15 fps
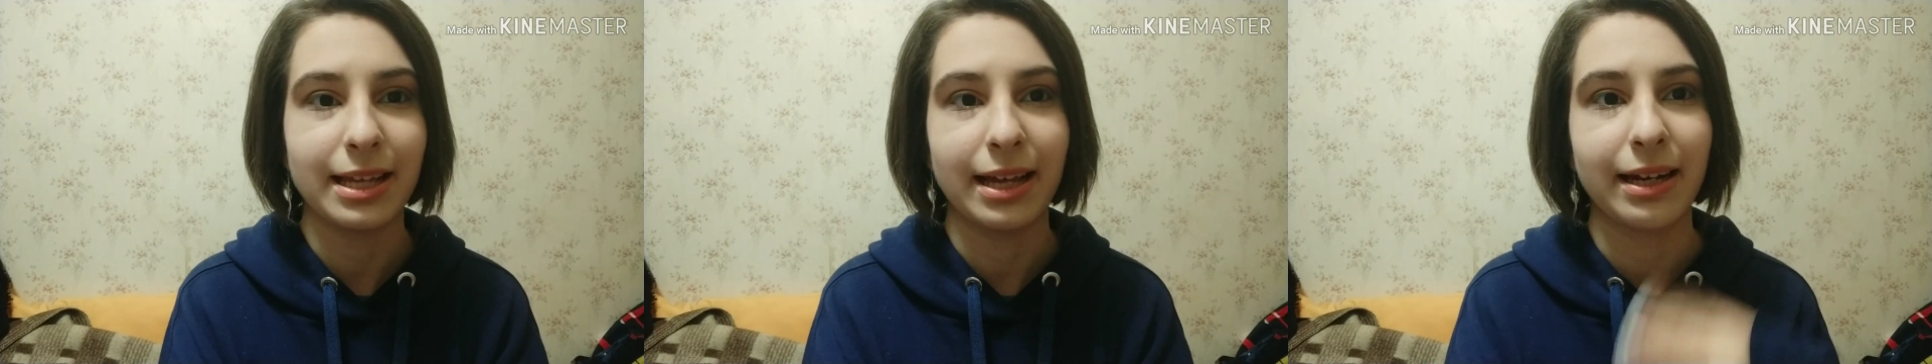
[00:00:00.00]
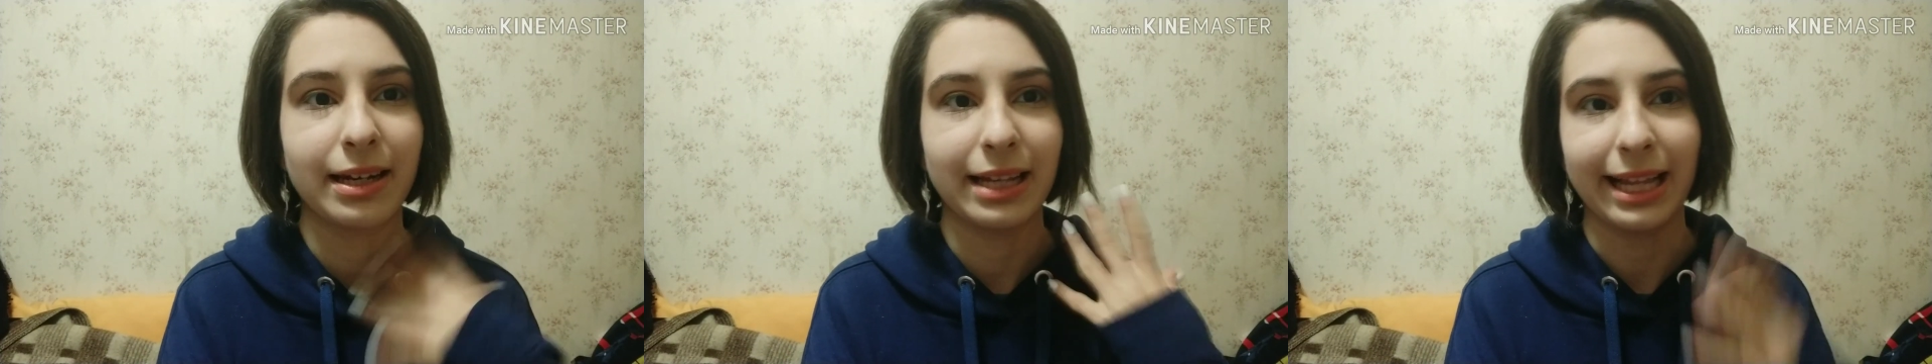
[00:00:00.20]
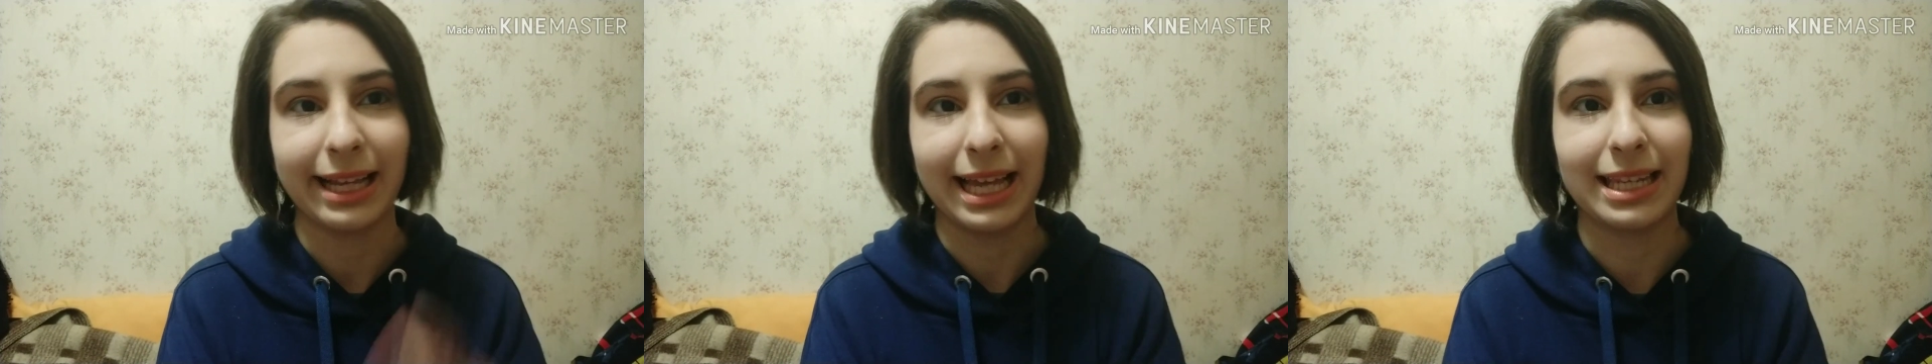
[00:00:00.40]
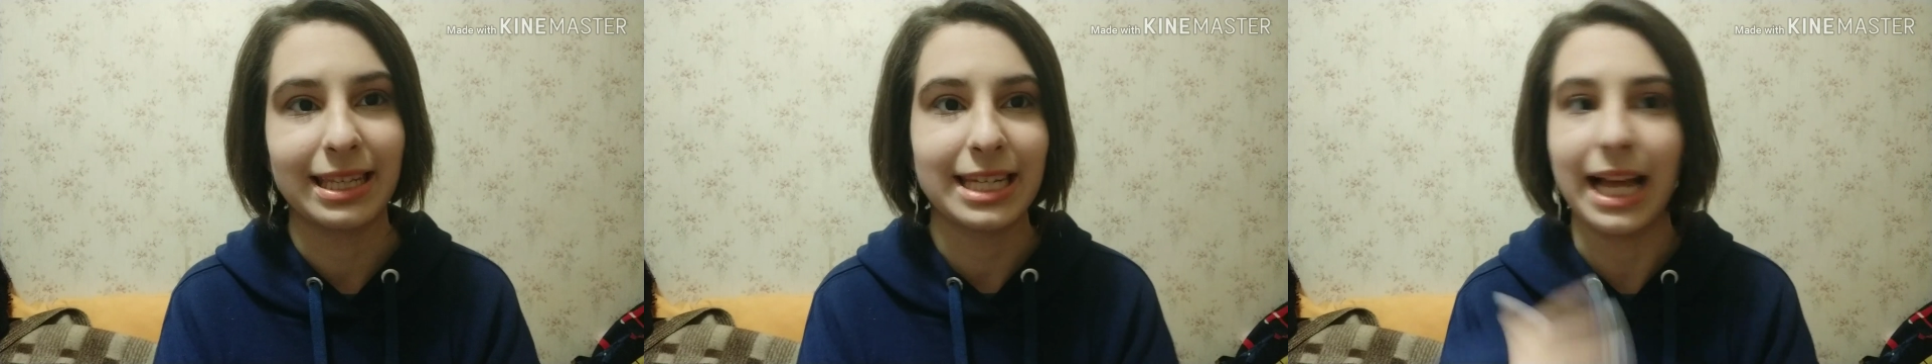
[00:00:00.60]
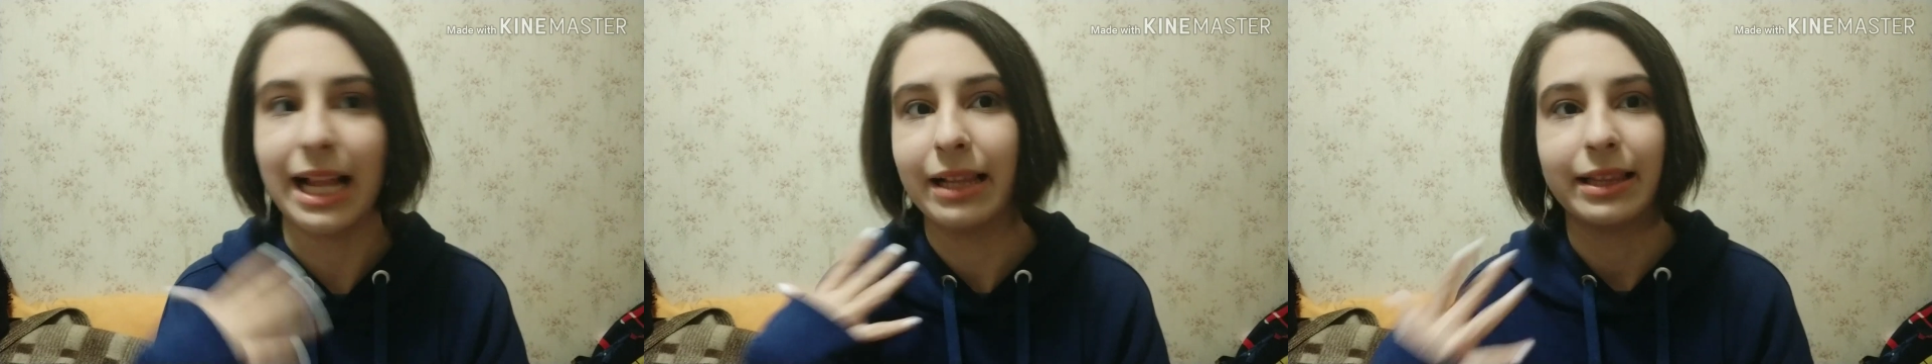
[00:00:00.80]
thought
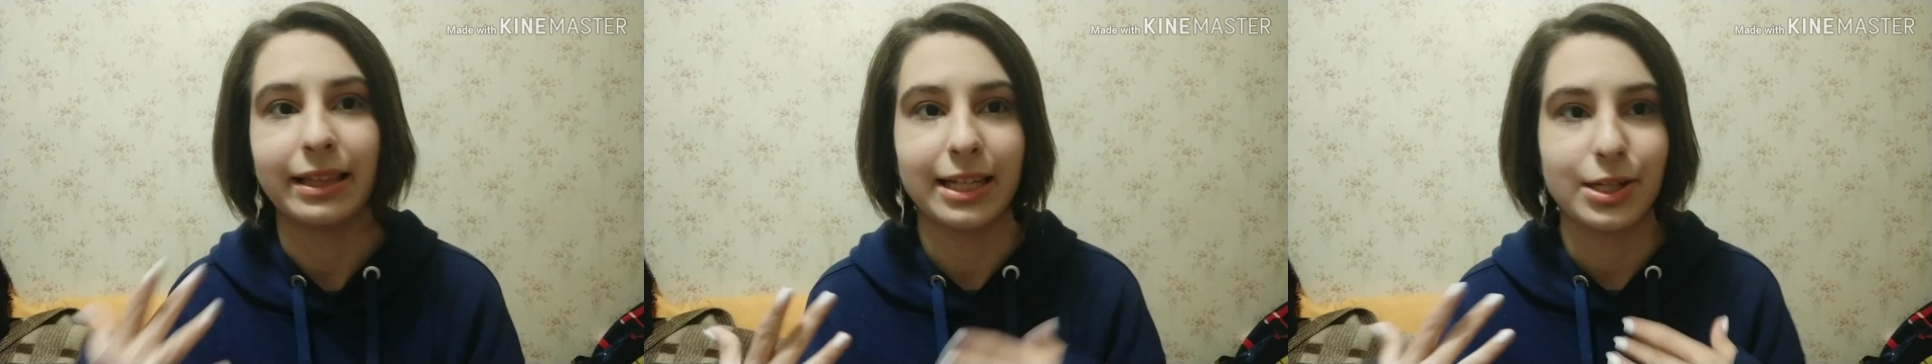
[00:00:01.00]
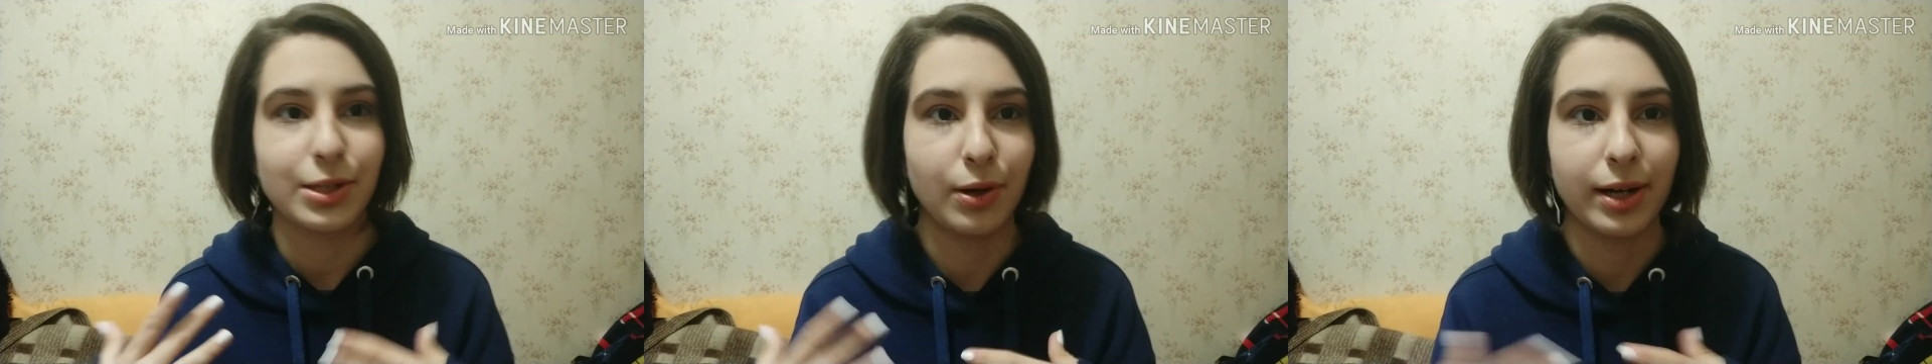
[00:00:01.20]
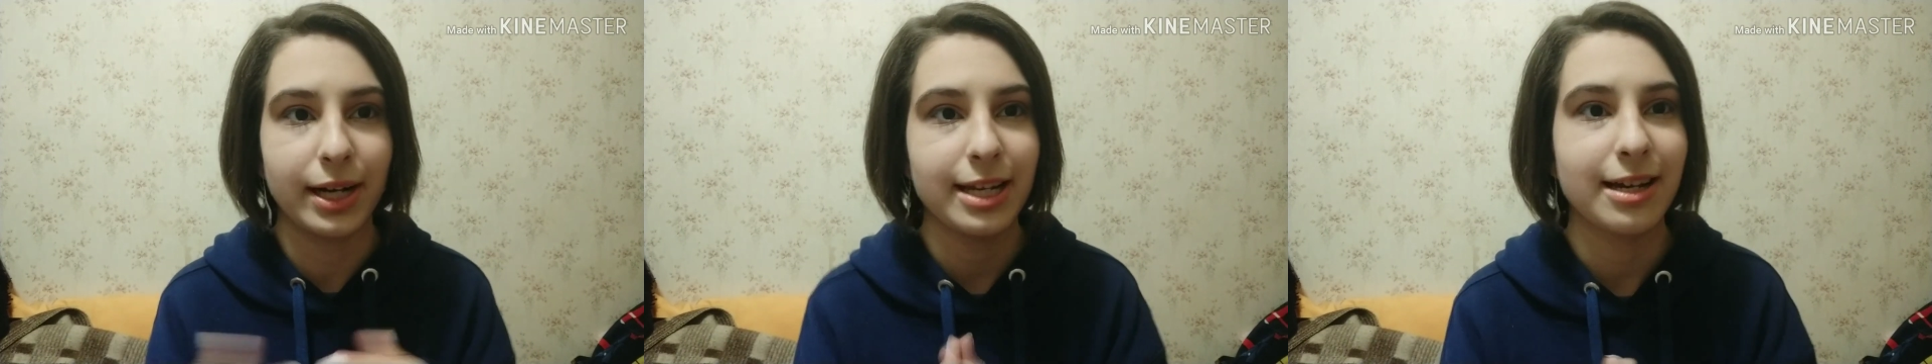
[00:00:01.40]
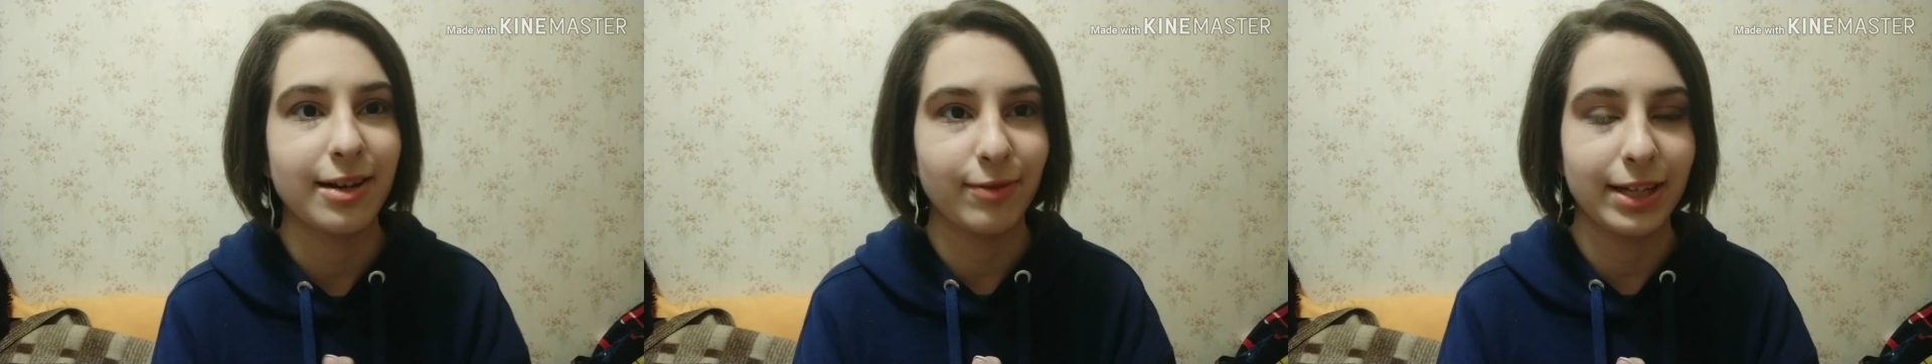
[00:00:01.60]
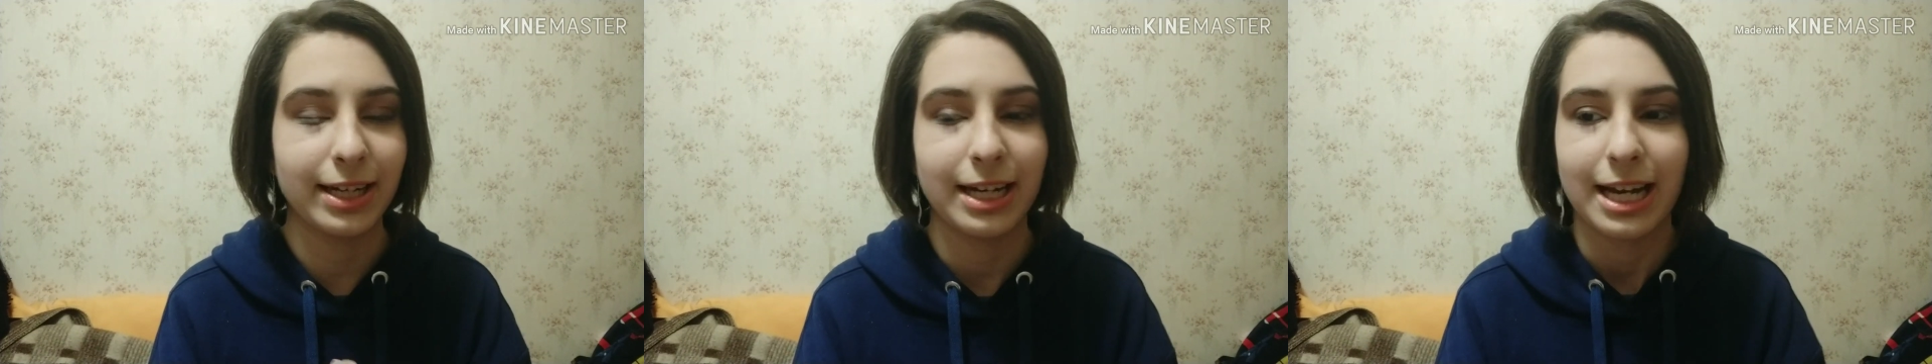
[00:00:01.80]
I'd tell the story
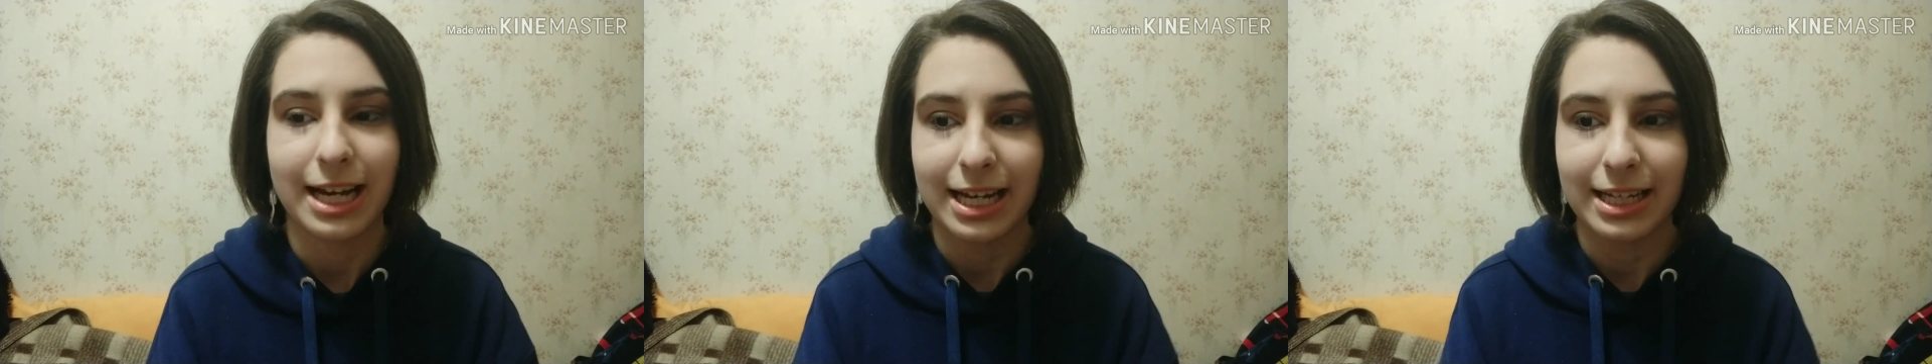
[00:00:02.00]
of it.